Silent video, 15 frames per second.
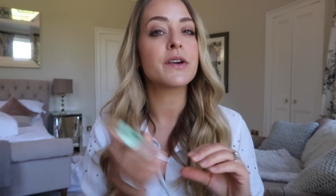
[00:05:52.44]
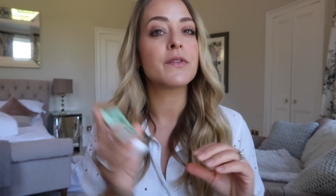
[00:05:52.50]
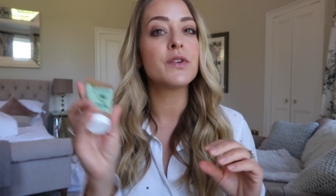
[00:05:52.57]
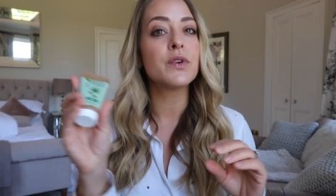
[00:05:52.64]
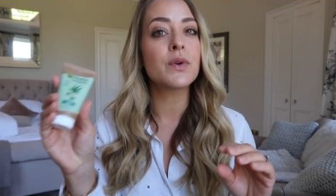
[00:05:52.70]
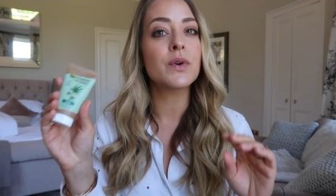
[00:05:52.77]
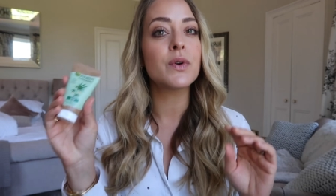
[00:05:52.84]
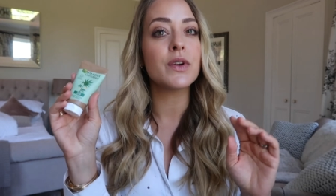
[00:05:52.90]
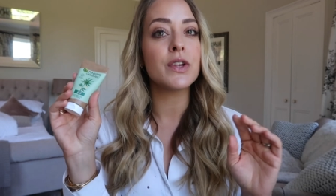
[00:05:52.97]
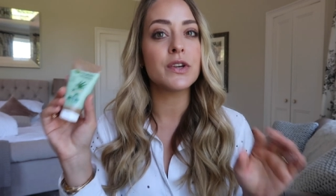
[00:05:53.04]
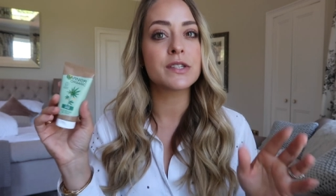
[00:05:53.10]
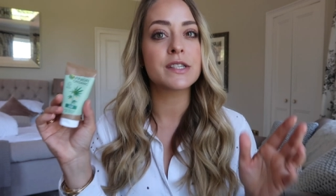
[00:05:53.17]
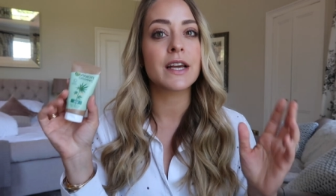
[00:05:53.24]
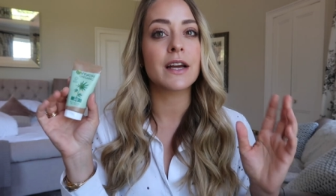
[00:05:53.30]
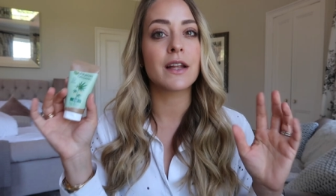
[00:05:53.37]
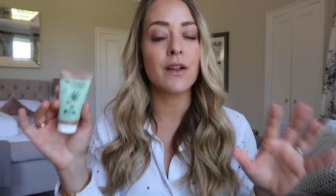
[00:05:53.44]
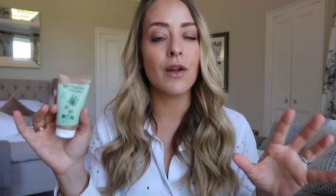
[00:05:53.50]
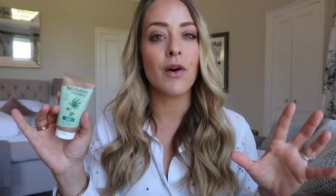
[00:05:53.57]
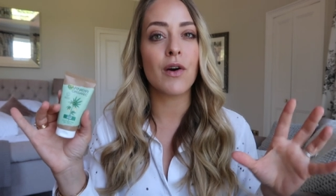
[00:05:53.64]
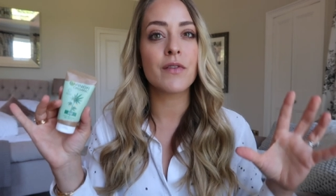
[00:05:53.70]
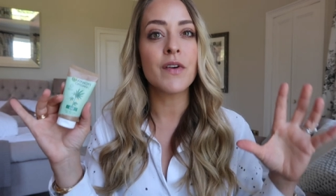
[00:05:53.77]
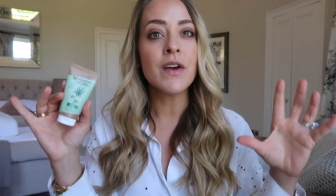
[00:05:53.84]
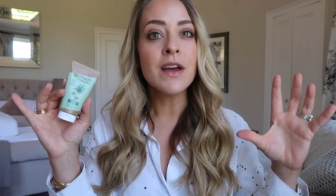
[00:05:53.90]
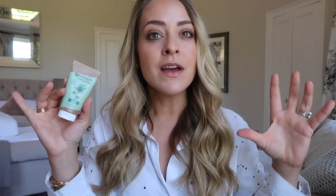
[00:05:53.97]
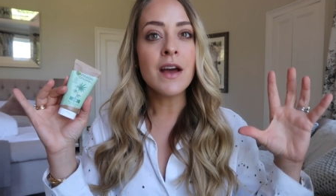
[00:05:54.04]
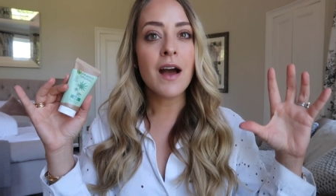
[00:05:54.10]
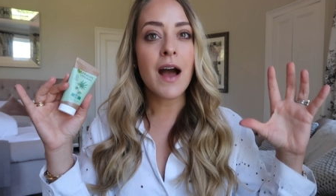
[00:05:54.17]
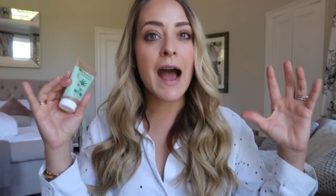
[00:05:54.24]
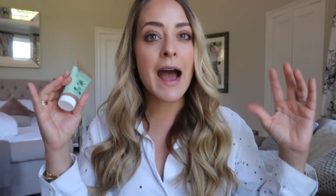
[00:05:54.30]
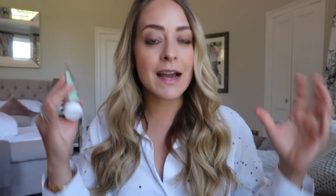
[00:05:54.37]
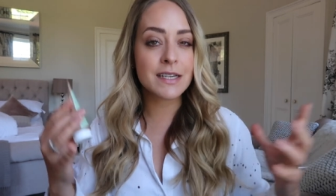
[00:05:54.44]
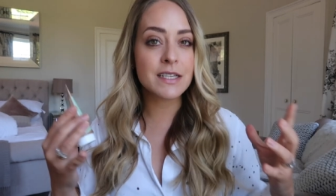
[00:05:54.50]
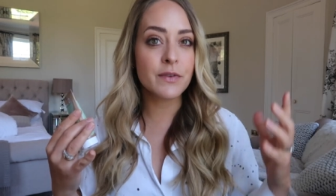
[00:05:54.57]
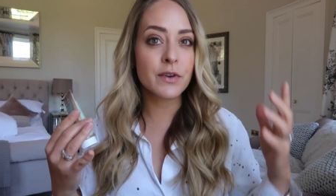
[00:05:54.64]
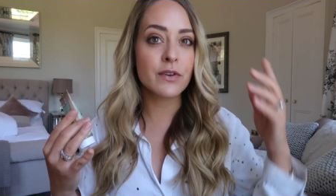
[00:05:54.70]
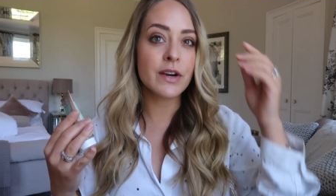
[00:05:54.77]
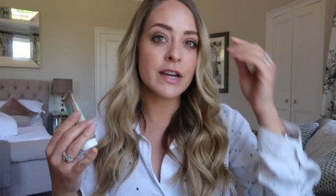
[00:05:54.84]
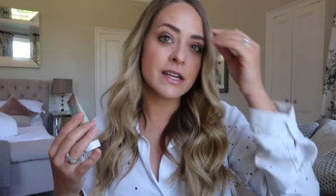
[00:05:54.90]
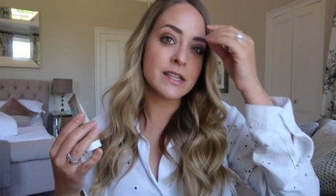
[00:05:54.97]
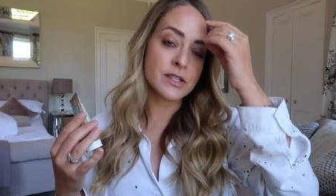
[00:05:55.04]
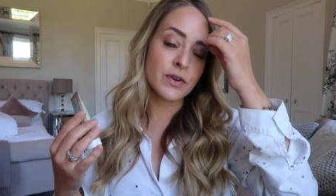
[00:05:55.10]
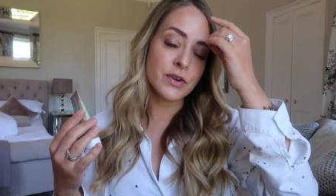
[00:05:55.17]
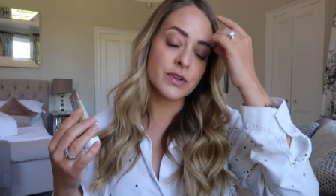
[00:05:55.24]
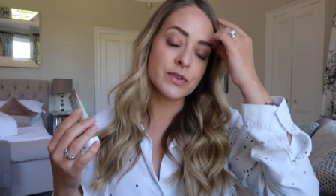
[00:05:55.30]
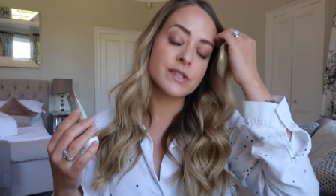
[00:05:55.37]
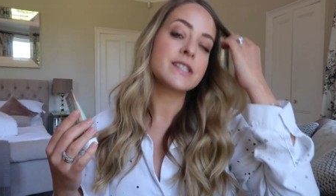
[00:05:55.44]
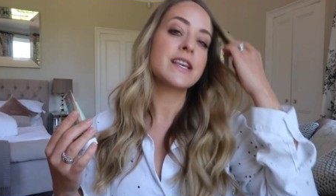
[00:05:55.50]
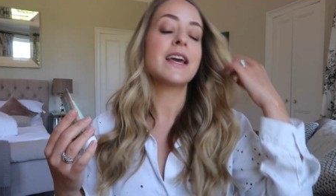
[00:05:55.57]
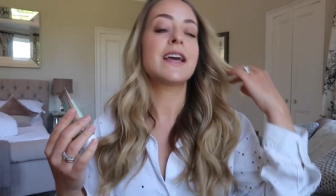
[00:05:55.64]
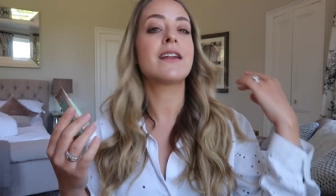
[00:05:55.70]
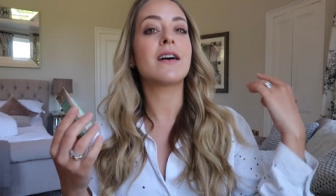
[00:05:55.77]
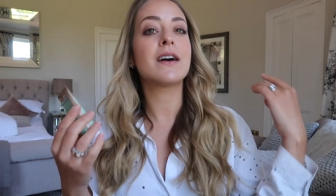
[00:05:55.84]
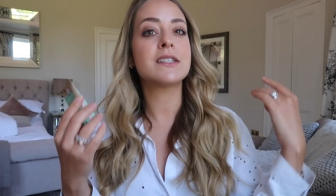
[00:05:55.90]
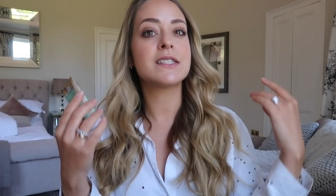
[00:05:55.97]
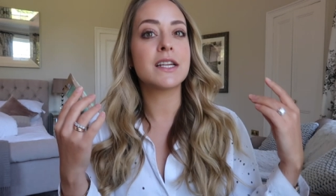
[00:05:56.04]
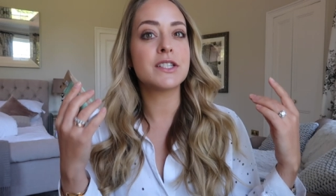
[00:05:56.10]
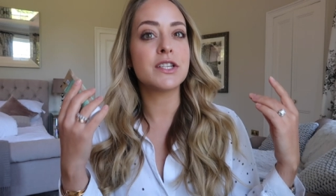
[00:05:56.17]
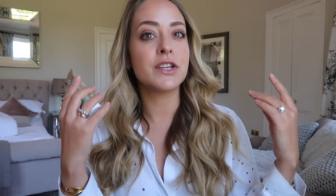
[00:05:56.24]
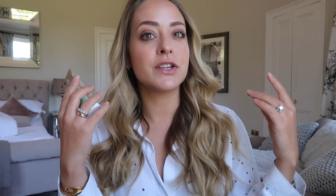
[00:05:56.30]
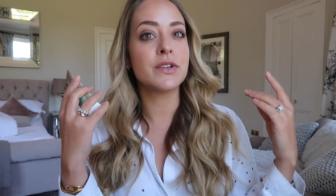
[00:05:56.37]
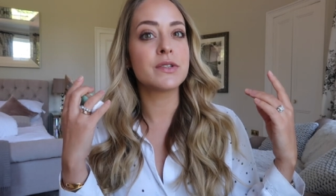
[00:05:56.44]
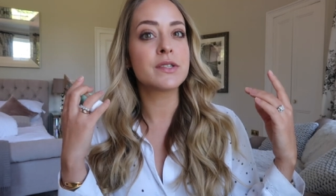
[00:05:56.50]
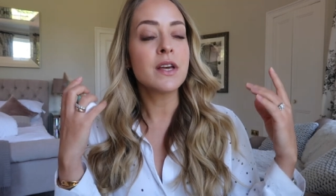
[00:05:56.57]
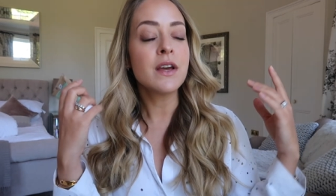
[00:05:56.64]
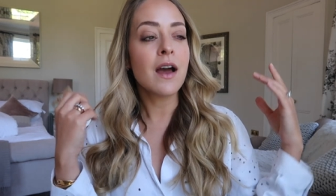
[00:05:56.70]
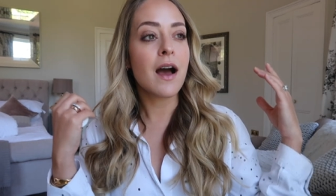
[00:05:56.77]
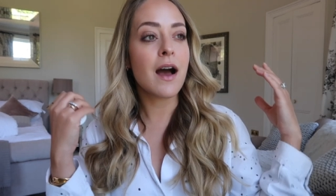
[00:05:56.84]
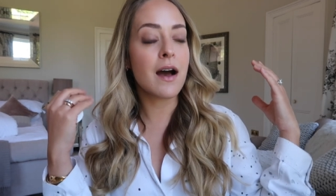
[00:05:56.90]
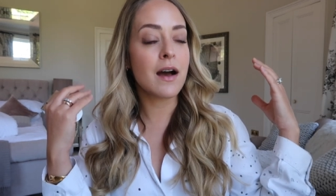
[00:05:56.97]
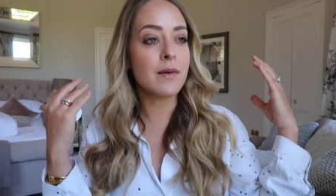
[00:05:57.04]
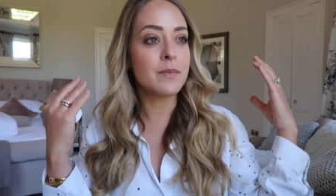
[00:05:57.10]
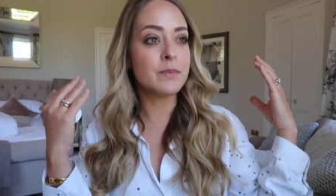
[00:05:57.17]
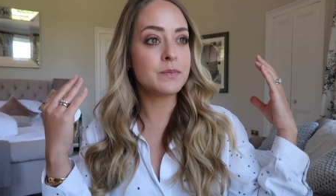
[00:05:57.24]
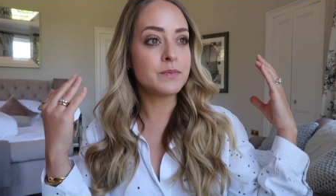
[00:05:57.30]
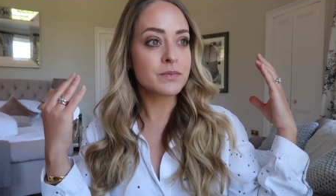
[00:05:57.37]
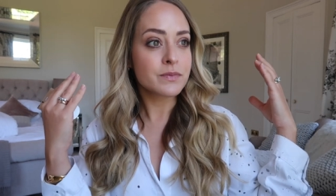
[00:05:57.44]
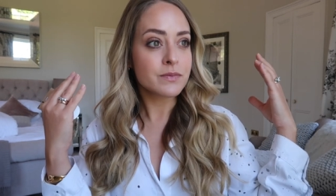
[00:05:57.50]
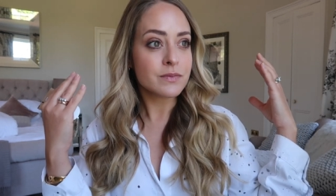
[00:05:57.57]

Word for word: So if you're using a lot of active ingredients on your skin, I tend to use... Um,